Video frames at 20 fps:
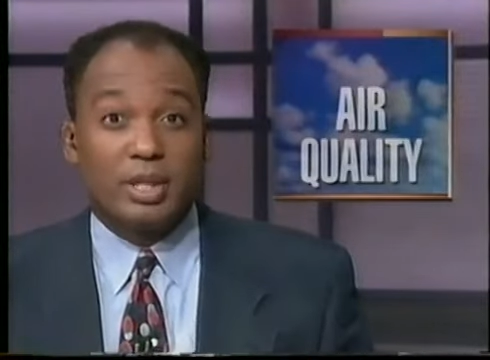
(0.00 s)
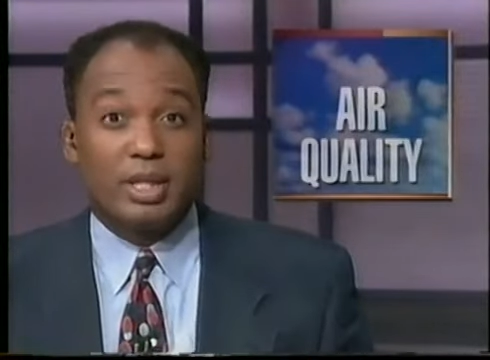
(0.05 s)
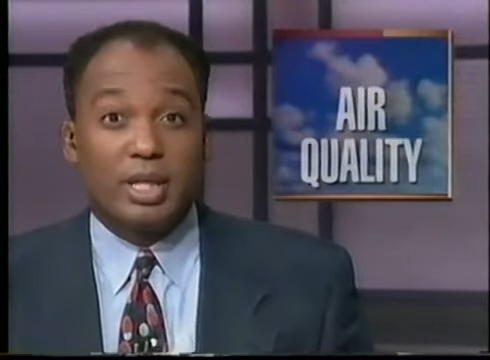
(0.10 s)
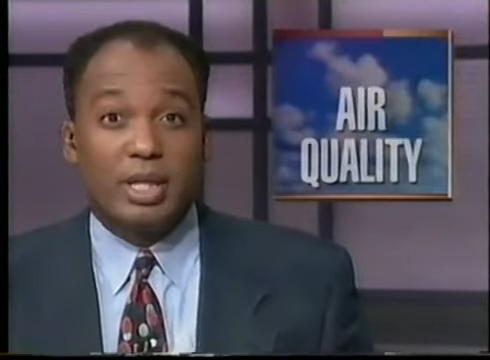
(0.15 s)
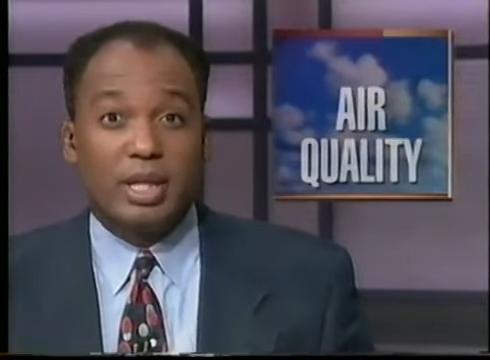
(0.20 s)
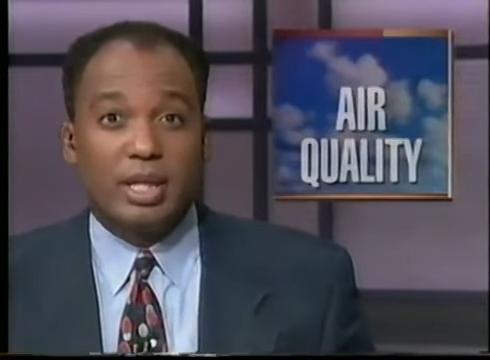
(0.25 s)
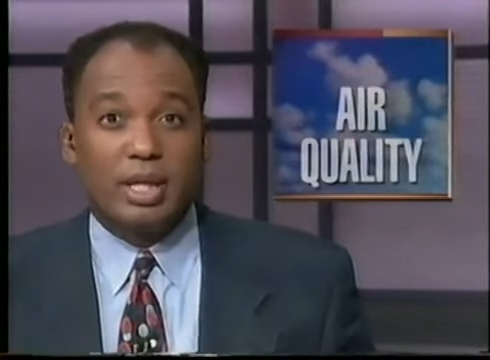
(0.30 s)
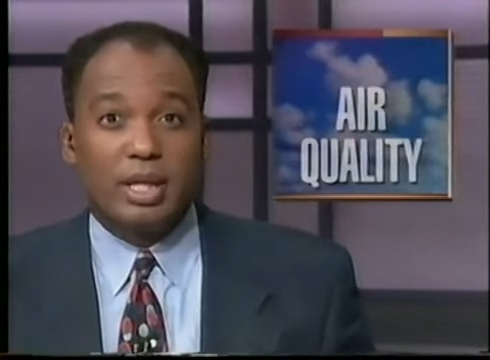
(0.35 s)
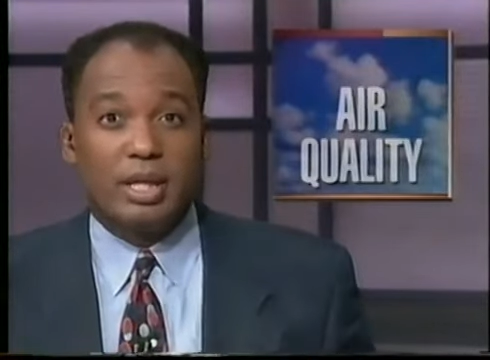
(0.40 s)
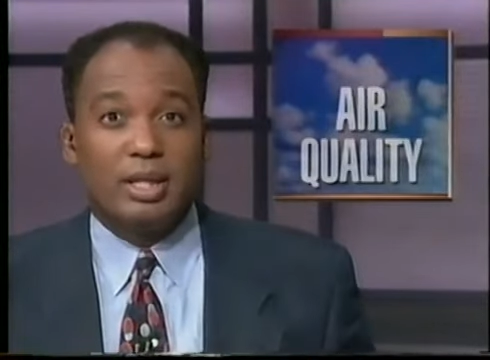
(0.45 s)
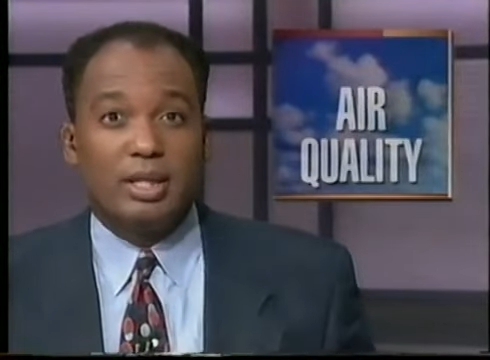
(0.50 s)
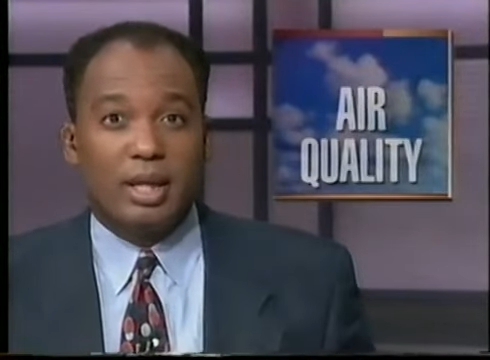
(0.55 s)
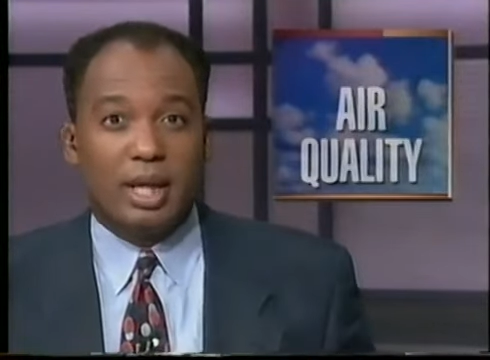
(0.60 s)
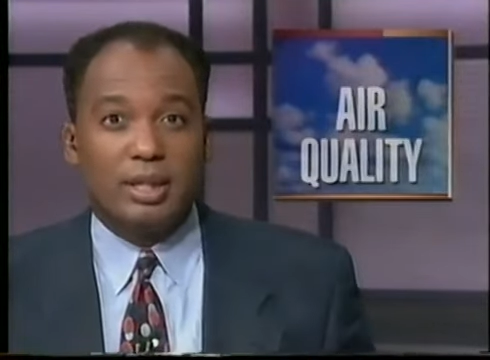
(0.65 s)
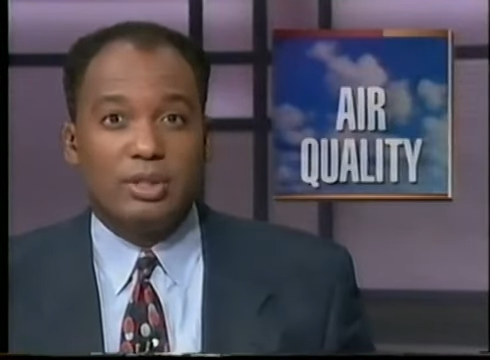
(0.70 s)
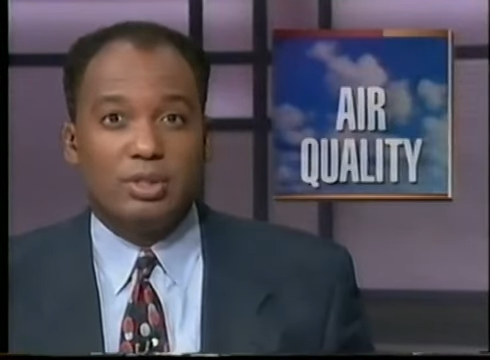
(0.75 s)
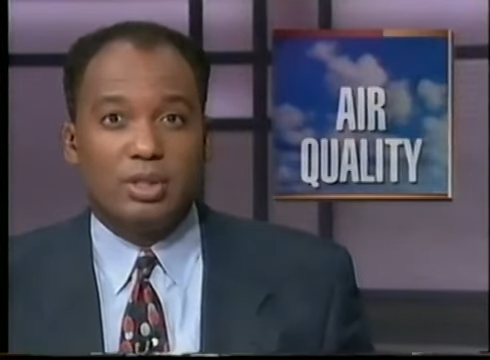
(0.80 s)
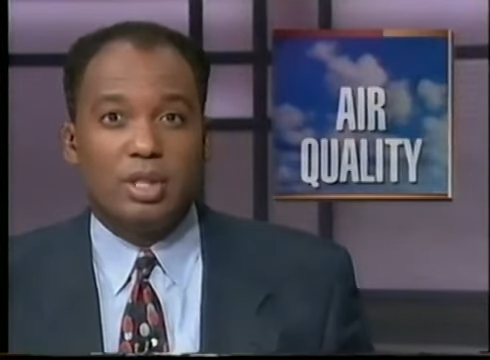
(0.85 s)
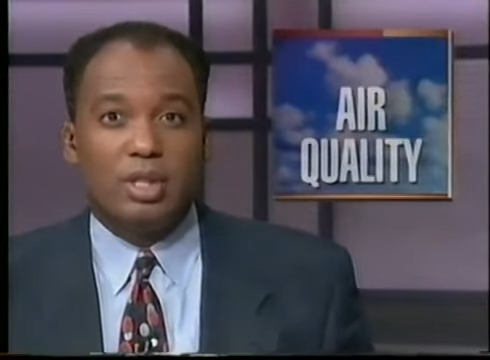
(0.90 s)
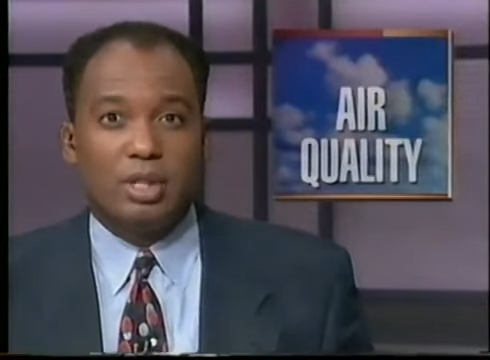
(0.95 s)
beginning in
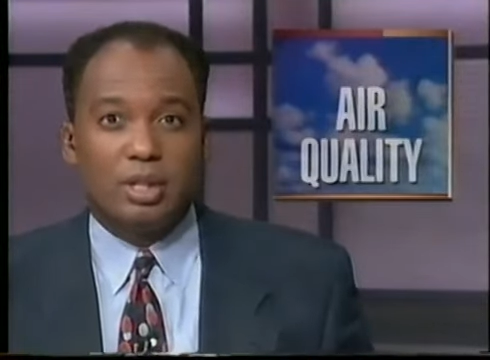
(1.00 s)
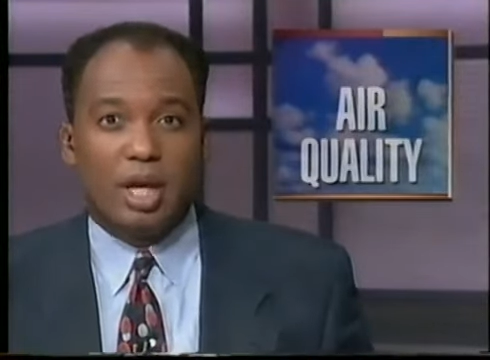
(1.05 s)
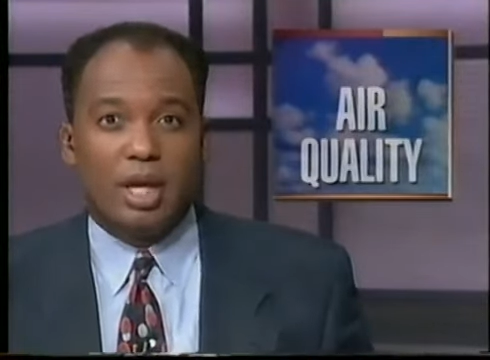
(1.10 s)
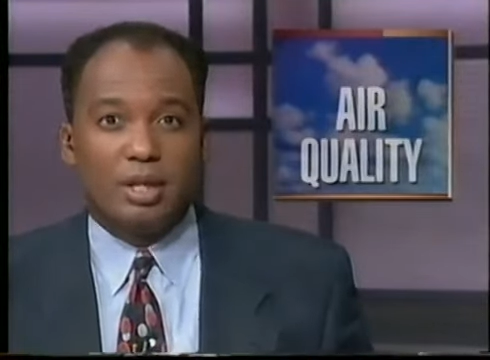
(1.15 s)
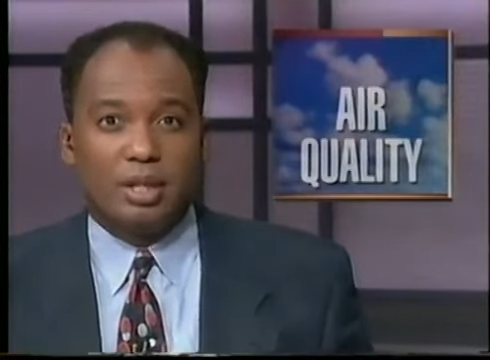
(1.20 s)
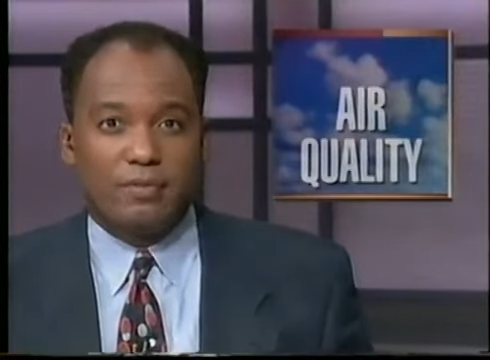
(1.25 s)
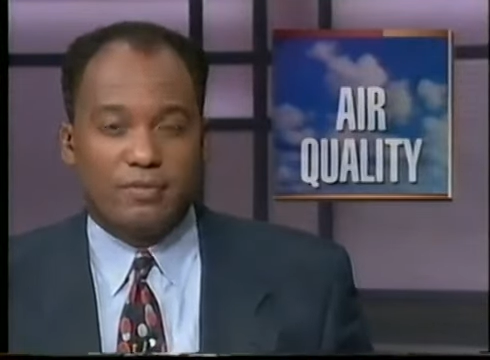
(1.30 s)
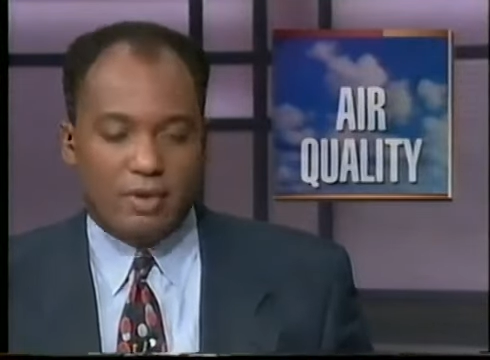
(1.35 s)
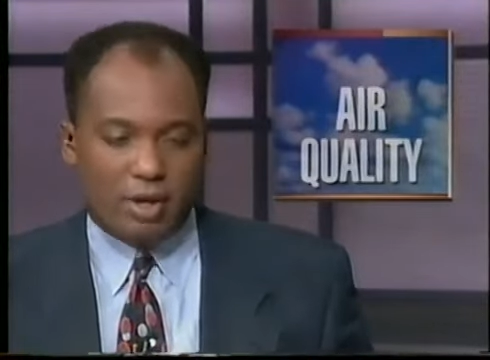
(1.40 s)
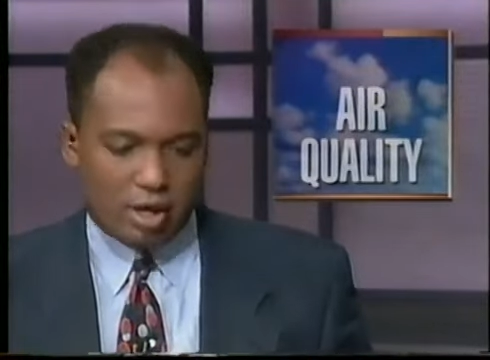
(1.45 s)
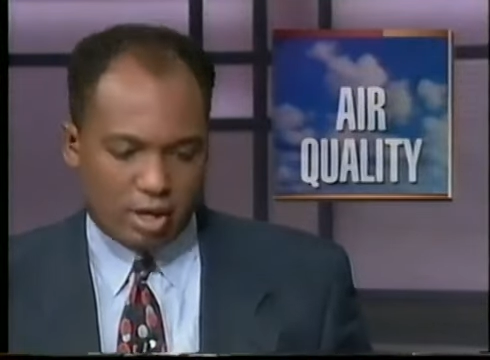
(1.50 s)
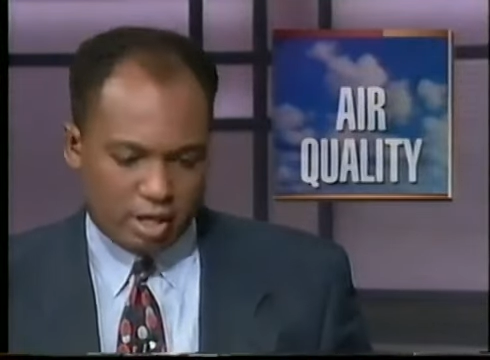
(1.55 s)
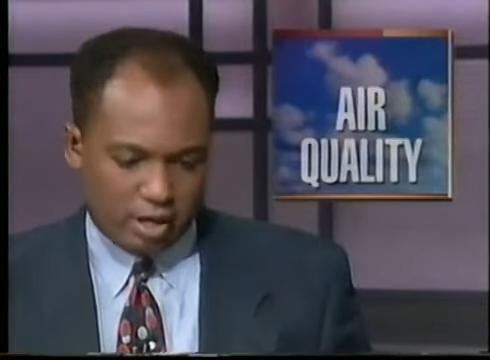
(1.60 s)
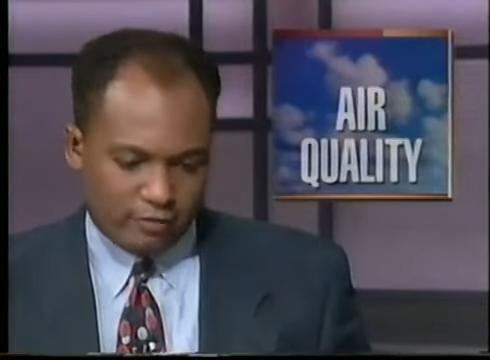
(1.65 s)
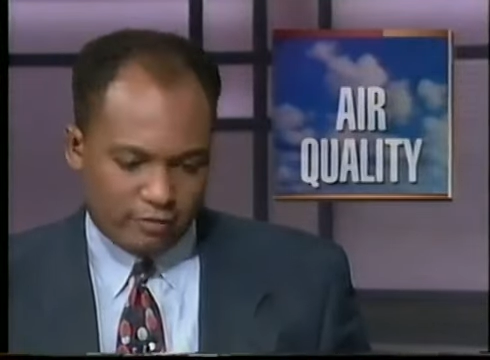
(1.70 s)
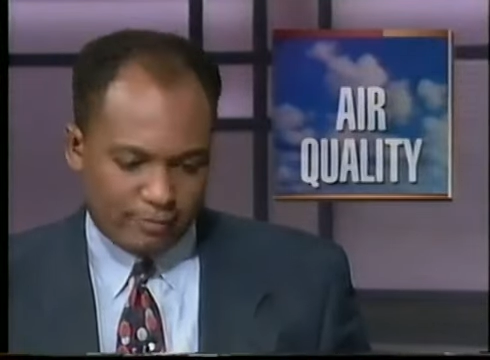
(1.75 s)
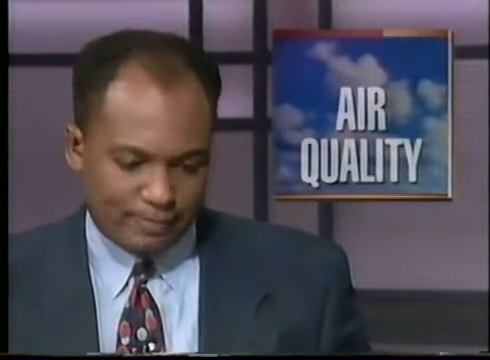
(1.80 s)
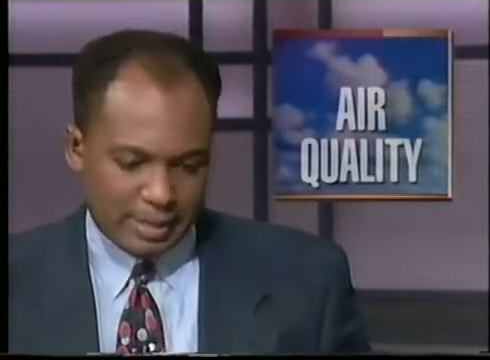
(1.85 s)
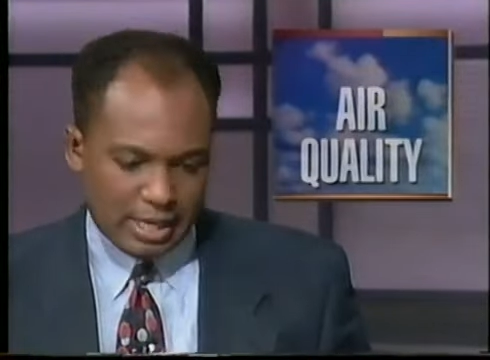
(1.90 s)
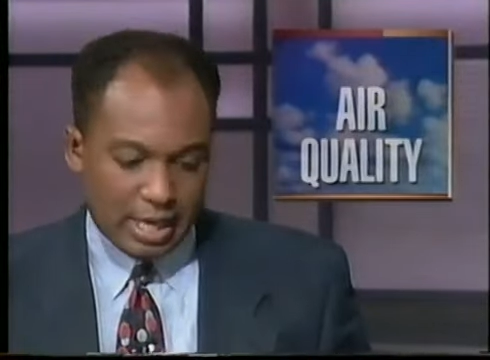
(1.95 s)

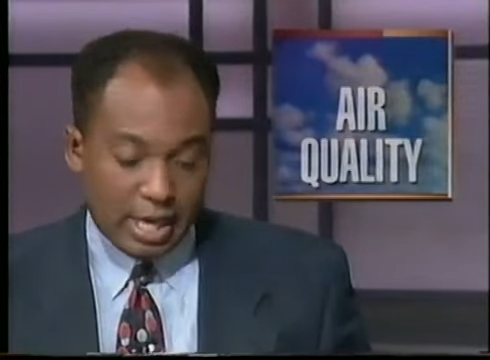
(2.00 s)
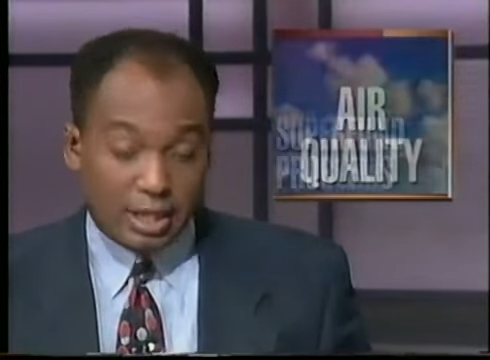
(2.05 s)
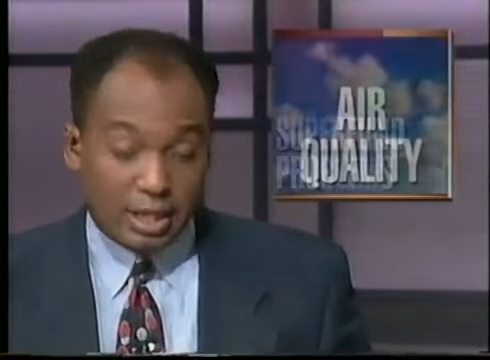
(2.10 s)
1995.